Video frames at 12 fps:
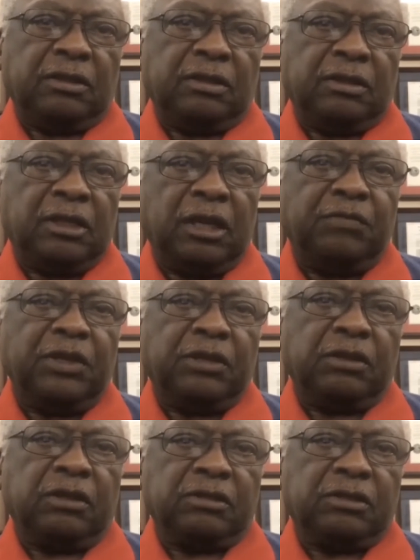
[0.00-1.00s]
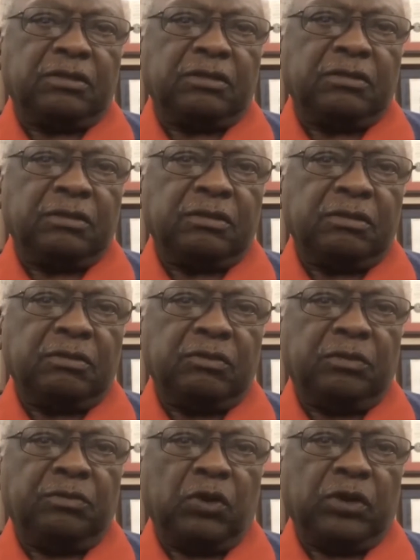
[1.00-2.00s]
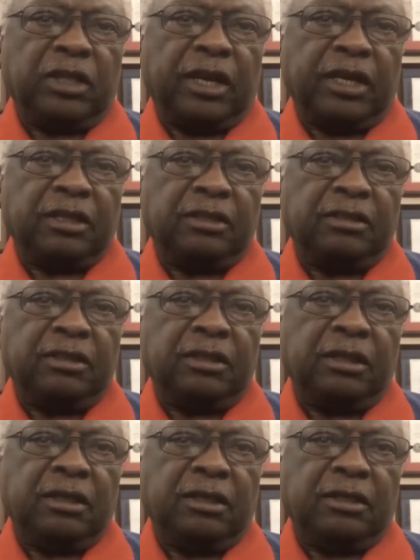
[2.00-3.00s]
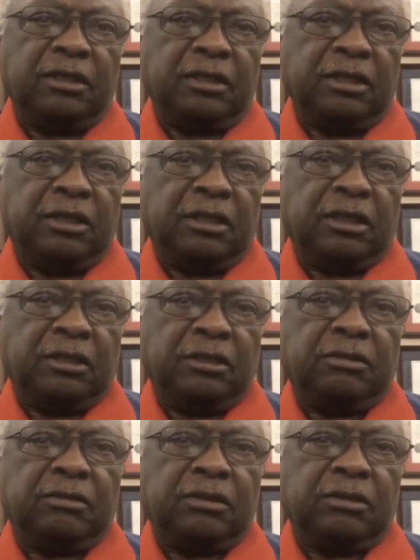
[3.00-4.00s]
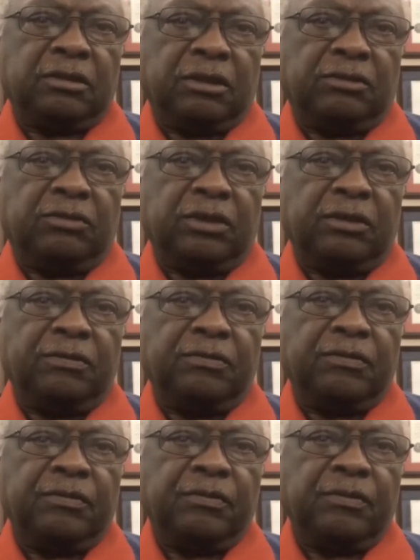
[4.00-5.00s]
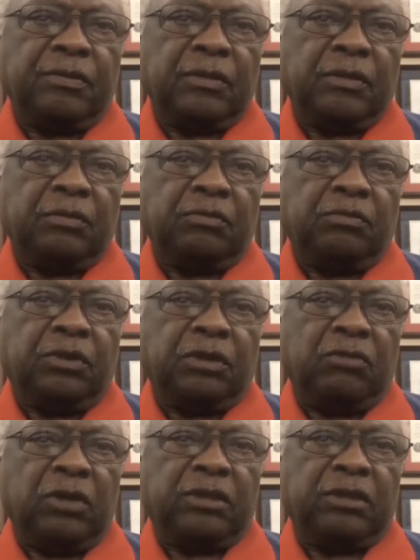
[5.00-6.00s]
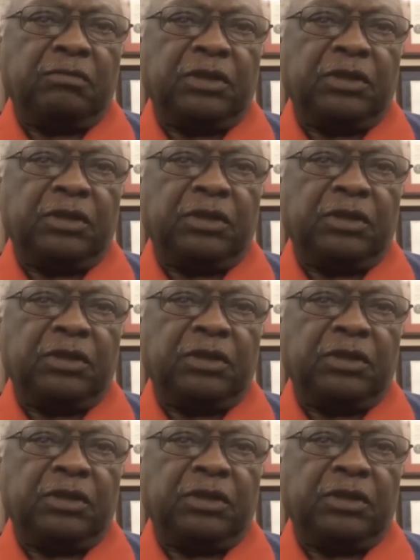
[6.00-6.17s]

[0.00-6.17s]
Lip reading: not because we are more enlightened than any other country, but rather